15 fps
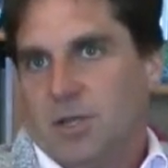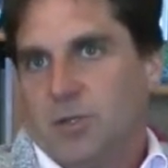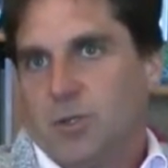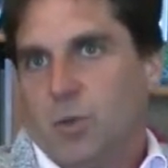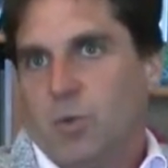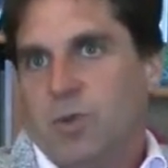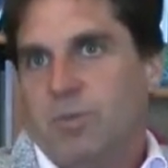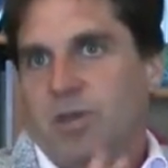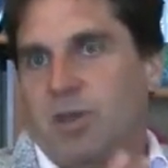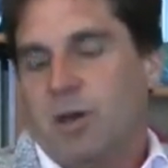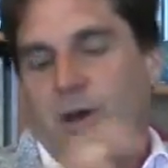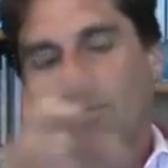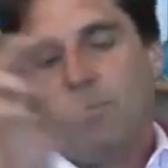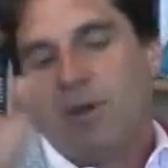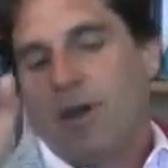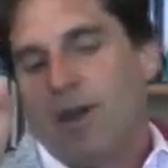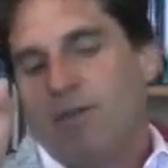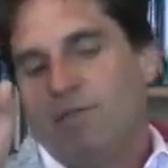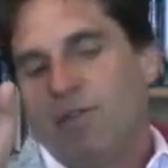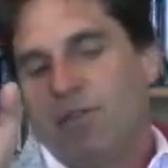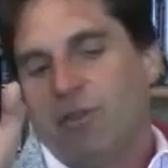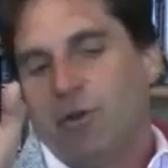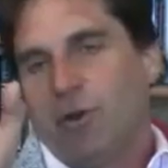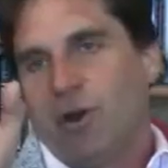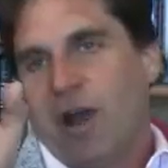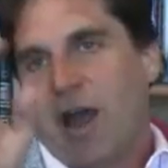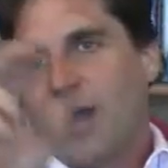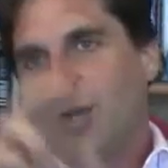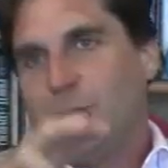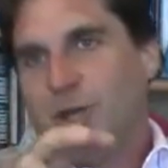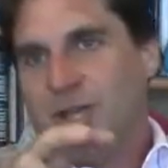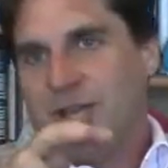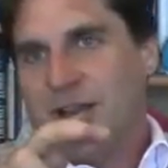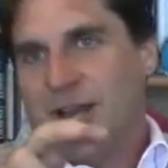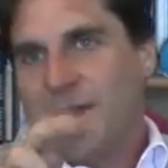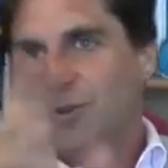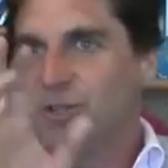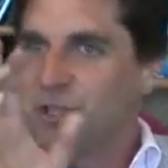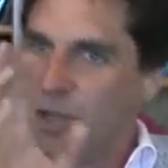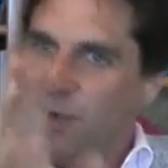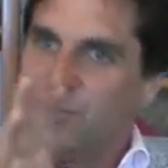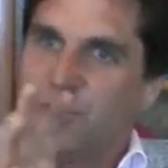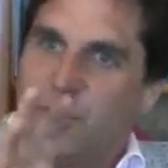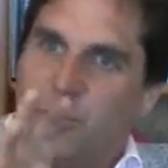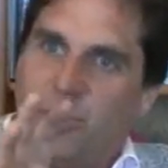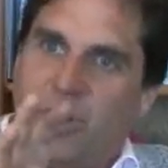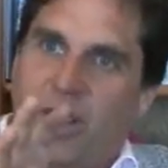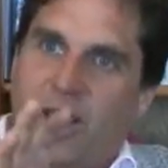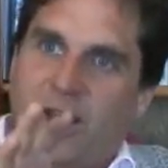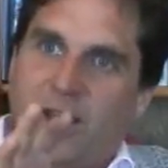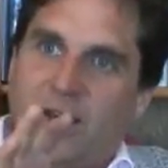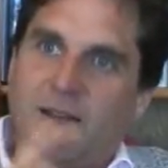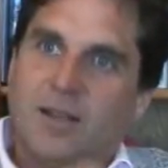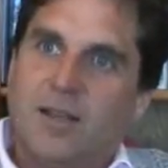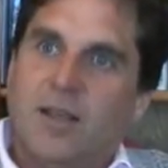So we become kind of a third eye looking at ourselves creating.